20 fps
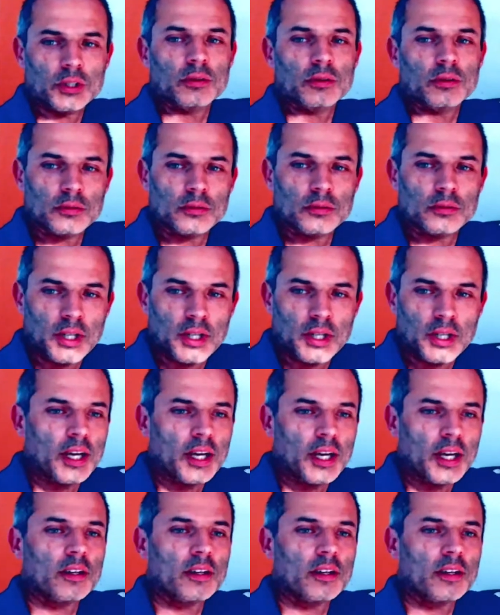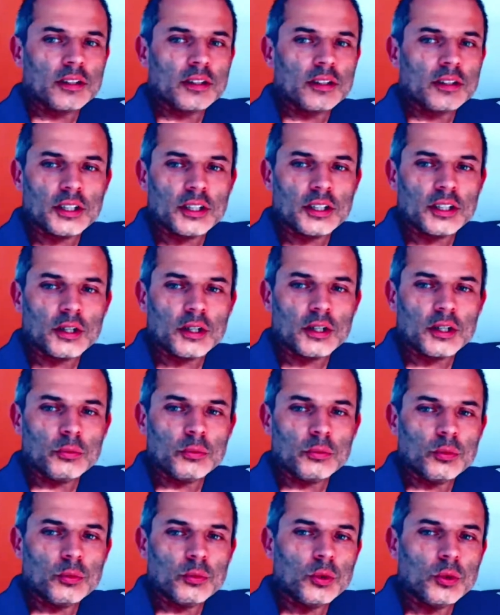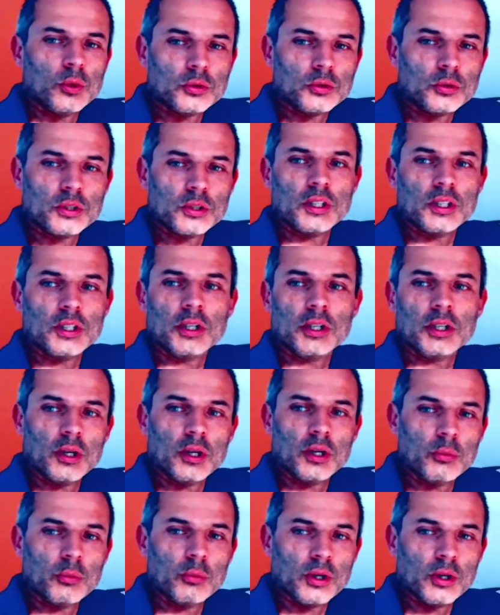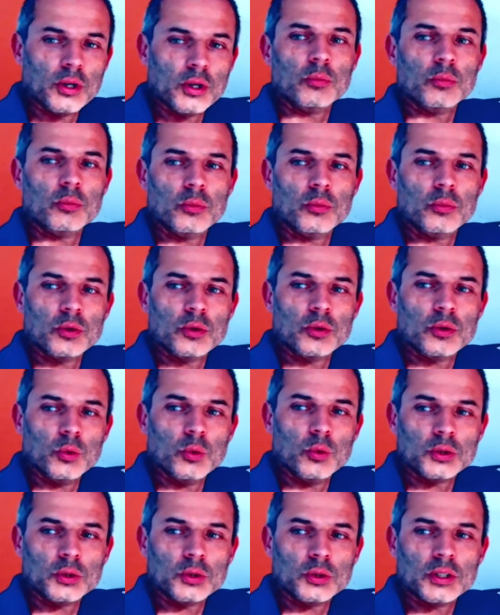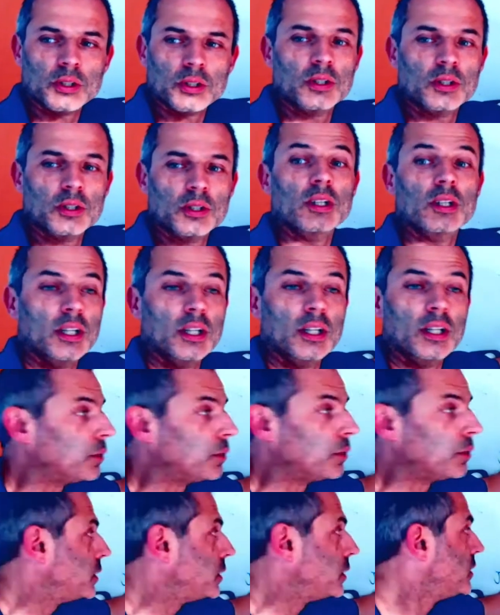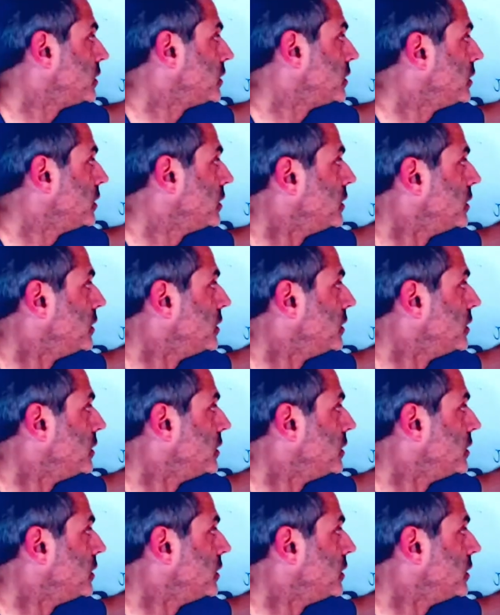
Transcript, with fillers: with water liquid. So although the amount is different, it's the